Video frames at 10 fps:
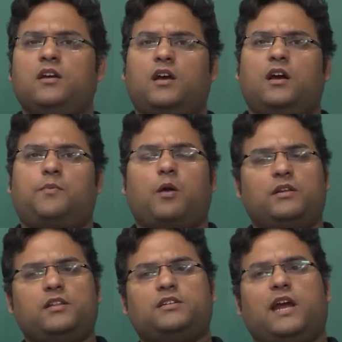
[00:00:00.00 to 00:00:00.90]

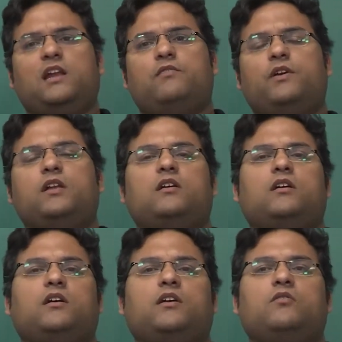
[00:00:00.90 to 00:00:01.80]
probably the child
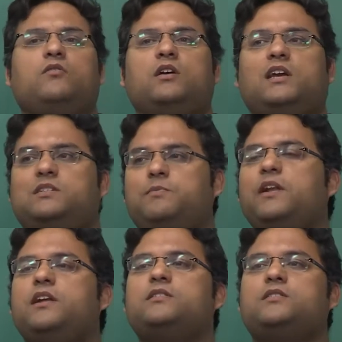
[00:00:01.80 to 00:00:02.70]
will
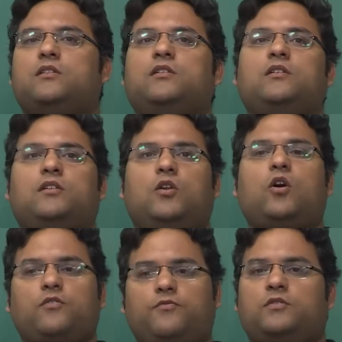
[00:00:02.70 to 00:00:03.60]
experience a
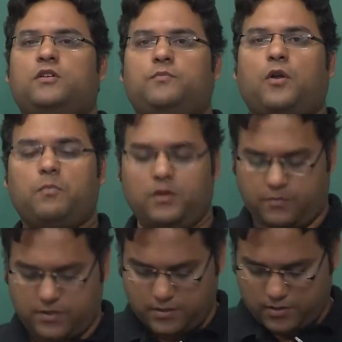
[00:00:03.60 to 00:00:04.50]
lot of
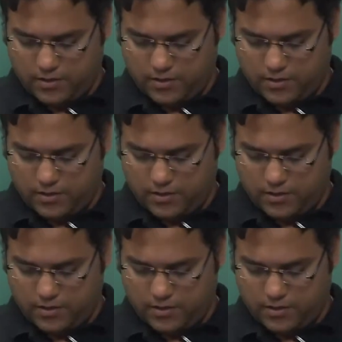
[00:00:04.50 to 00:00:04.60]
problems.